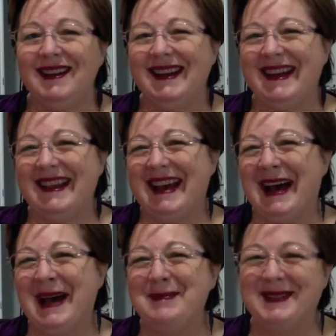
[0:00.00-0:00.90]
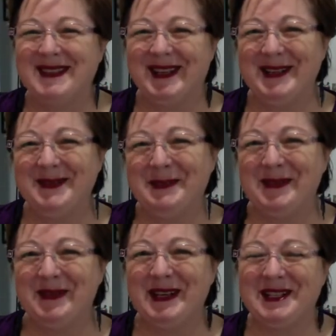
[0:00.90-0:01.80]
Now, the upside of
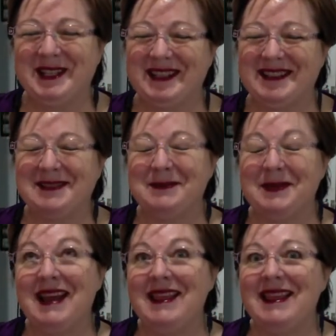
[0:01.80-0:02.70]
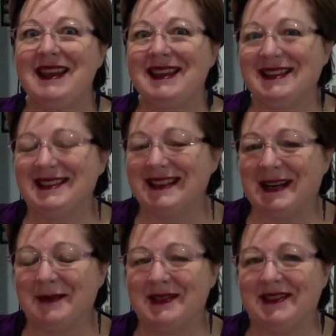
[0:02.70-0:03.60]
perfectionism, and there is an
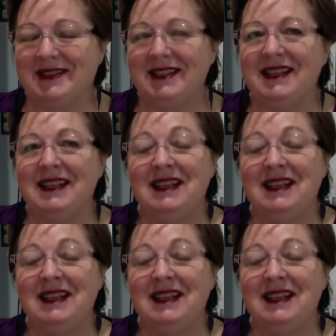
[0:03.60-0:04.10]
upside,